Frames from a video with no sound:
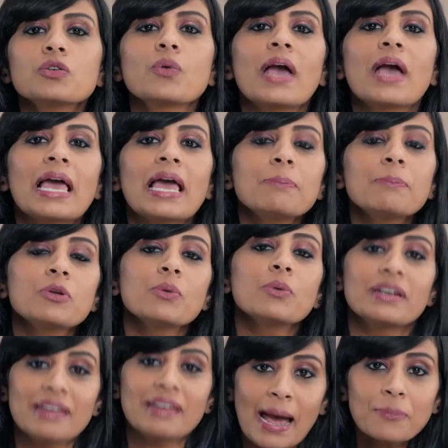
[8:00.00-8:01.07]
to help
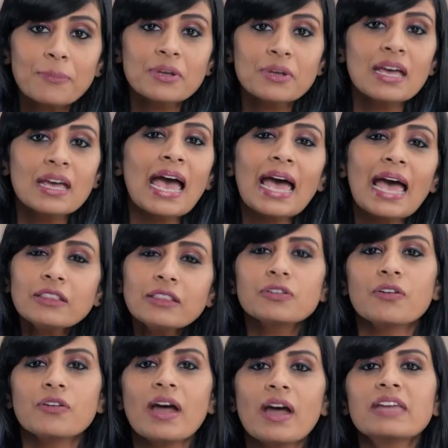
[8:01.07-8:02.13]
you adapt
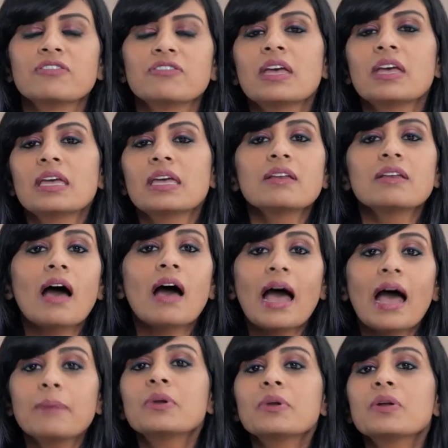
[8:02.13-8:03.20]
and thrive in the
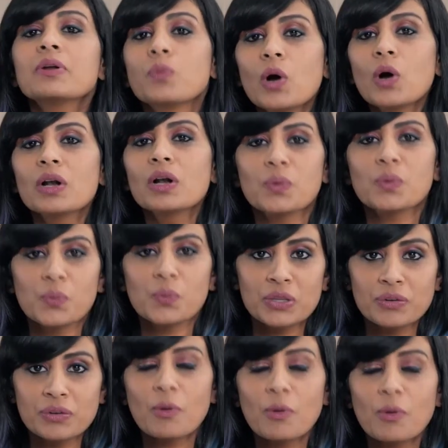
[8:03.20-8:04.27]
hybrid world
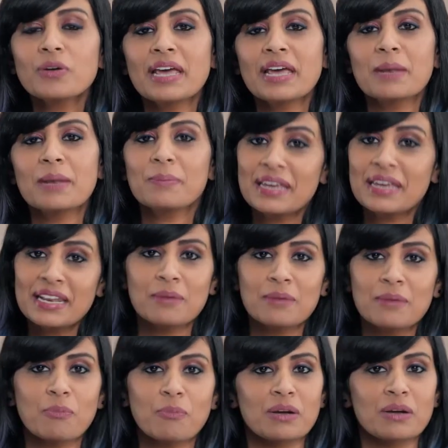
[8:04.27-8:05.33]
with Remote Help in
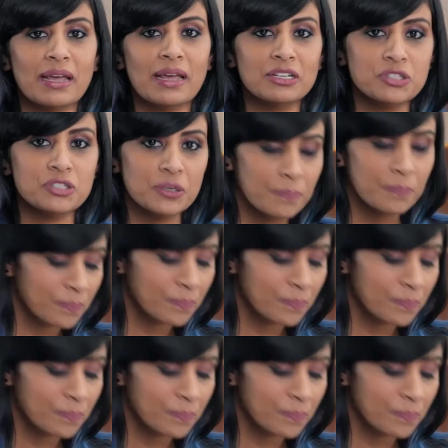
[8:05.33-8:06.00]
Endpoint Manager.